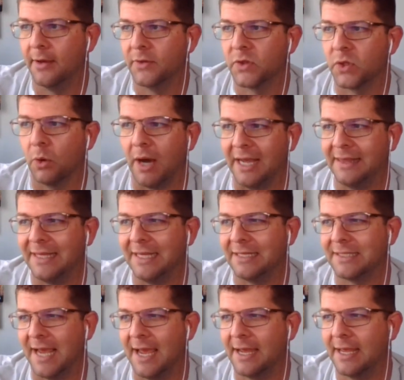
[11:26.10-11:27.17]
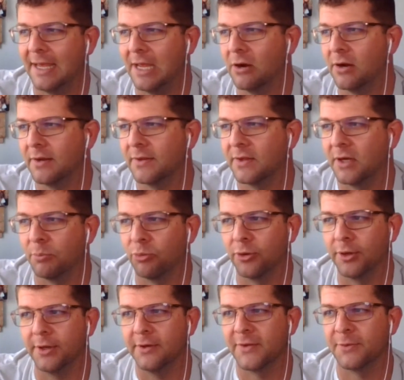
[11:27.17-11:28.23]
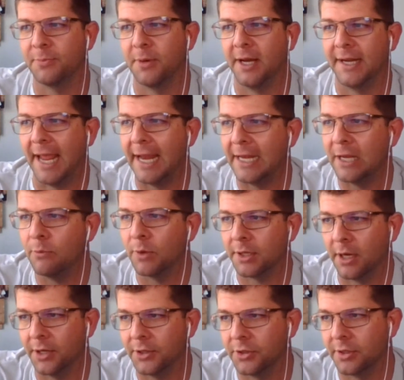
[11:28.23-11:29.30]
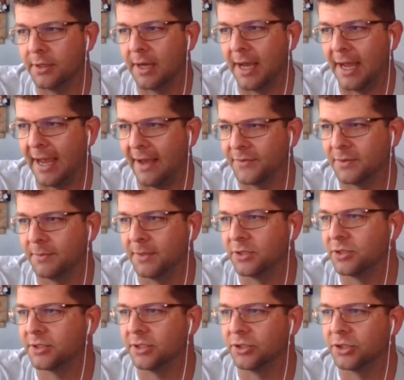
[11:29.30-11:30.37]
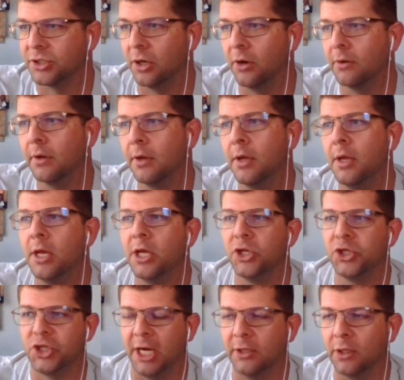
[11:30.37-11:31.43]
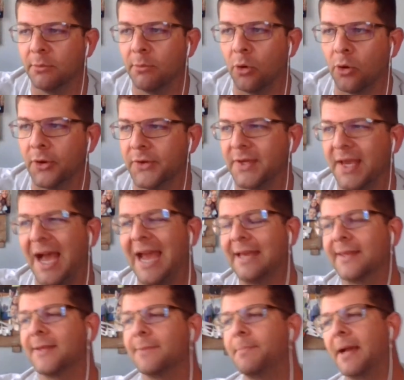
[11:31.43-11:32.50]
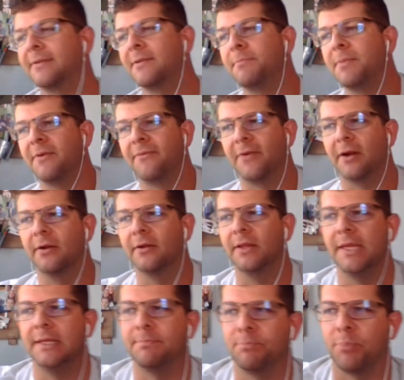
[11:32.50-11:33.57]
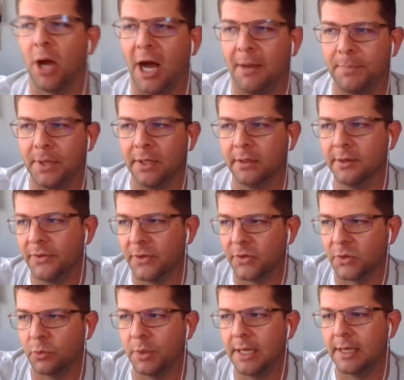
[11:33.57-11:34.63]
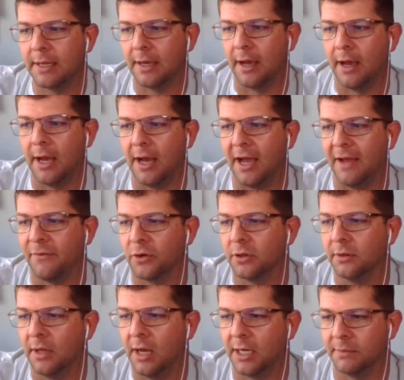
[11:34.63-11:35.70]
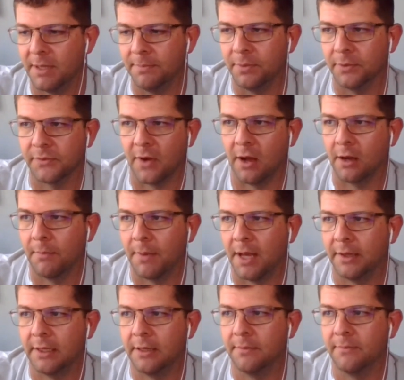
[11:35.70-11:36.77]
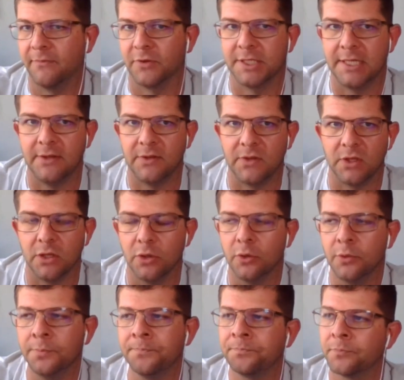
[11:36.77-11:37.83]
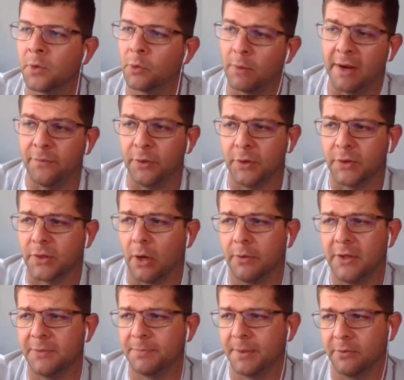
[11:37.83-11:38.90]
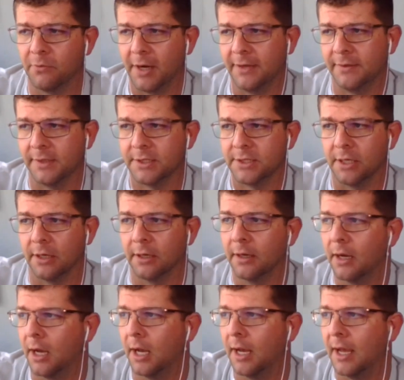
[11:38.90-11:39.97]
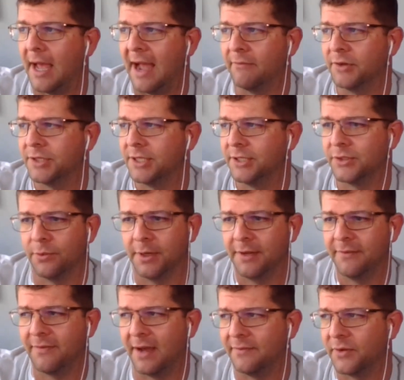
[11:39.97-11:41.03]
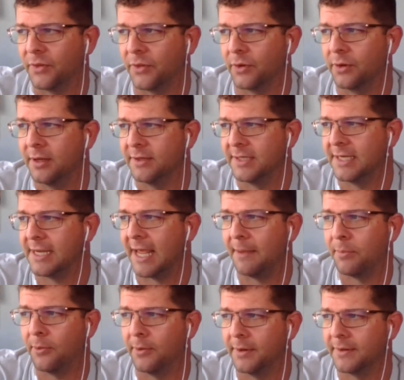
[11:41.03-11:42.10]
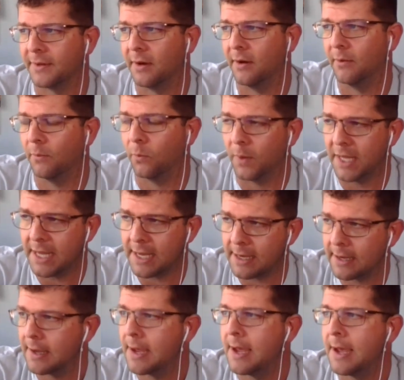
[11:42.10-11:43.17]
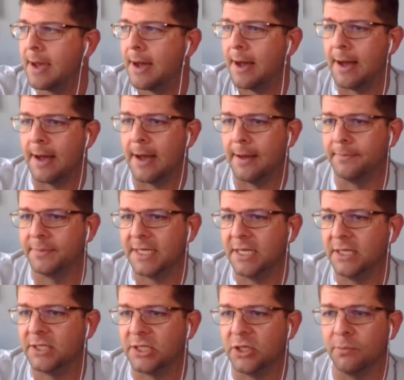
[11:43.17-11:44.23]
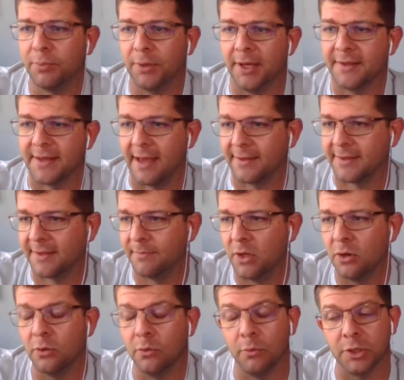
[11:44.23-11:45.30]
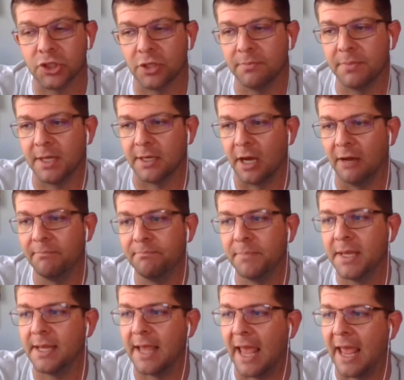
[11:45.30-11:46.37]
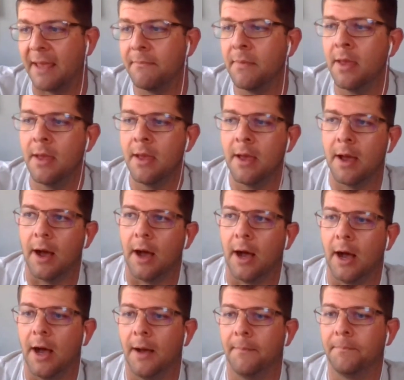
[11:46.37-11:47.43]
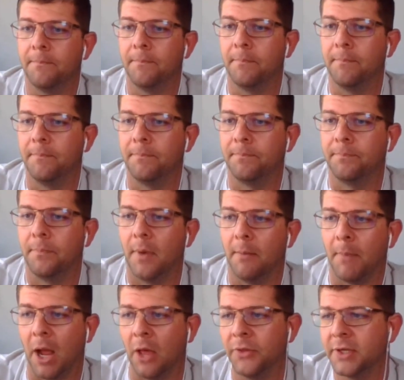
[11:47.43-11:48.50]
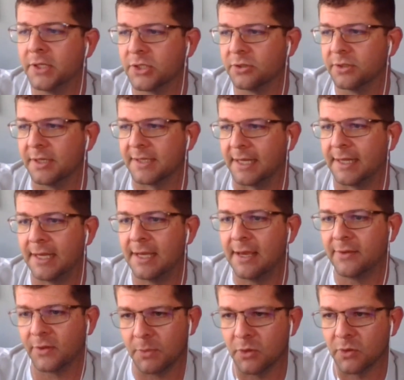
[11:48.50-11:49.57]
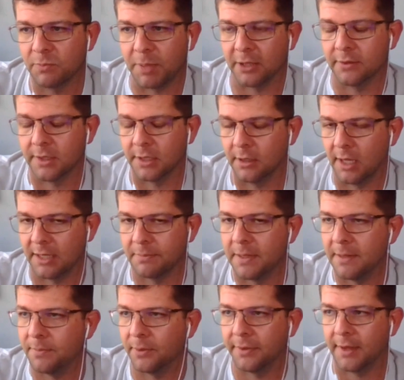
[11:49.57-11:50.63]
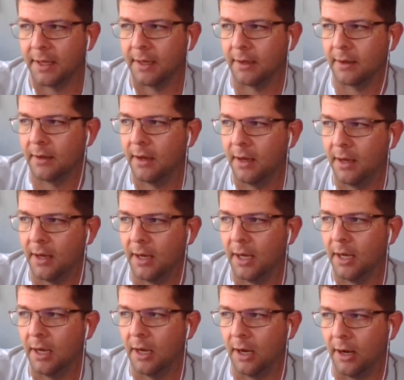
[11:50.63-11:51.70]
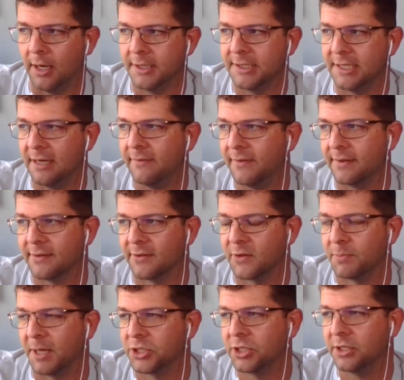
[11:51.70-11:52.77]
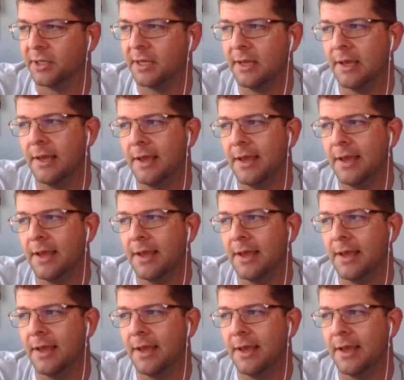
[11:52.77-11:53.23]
So I think Tech here is in a pretty good spot at 8,100. I have some interest in Shogue. Chandler Morris, I expect to be fairly popular this week. I've heard a lot of people talk about him for TCU. Rightfully so. He's been great this year, averaging 25 to 30 DK points a week. TCU plays SMU, in which should be an upbeat game. My only concern is I think SMU is better than a lot of people think. On defense especially.